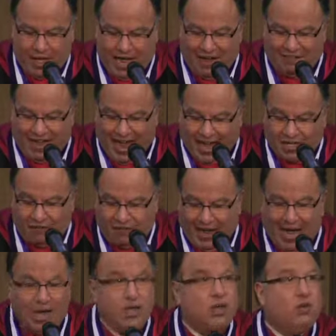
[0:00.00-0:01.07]
have added
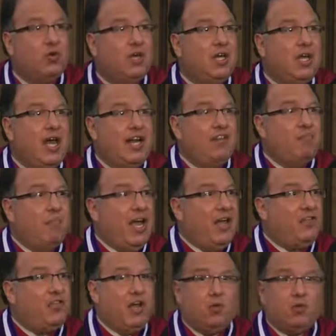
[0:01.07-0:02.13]
value and have
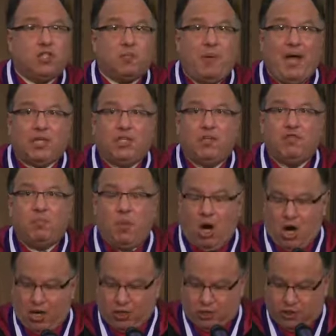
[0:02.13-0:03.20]
made their respective
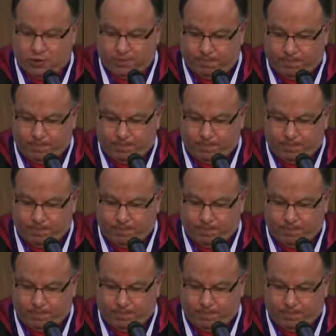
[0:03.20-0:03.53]
marks.